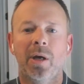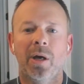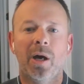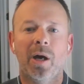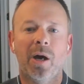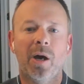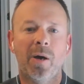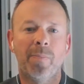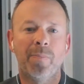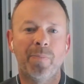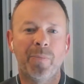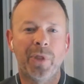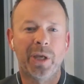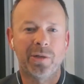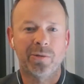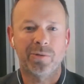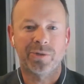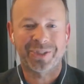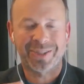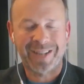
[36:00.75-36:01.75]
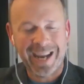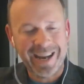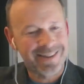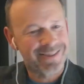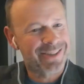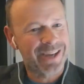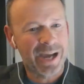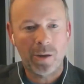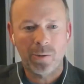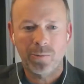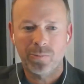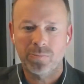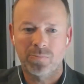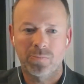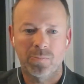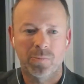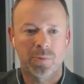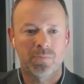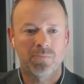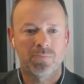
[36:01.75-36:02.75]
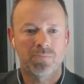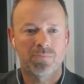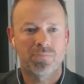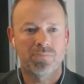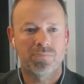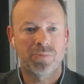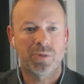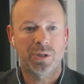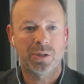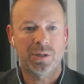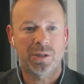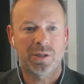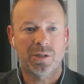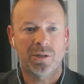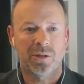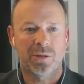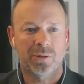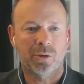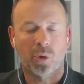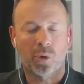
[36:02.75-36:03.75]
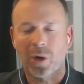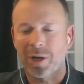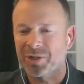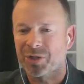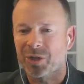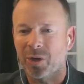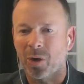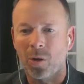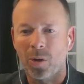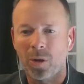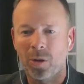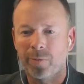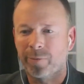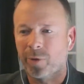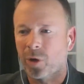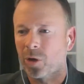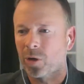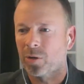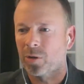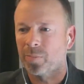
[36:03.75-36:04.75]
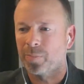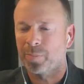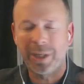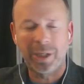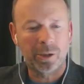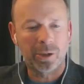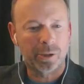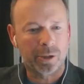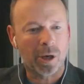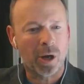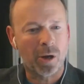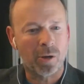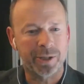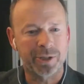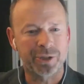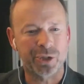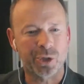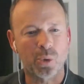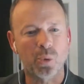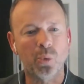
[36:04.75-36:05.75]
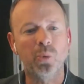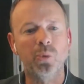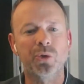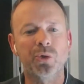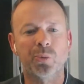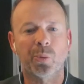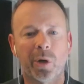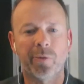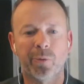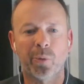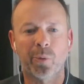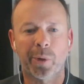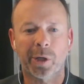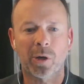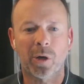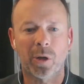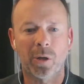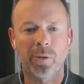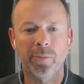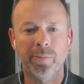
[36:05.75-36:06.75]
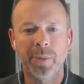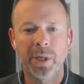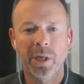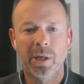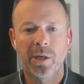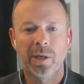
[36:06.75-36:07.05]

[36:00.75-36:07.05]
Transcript: that stands out across all of our peer colleague schools, whatever you want to call them,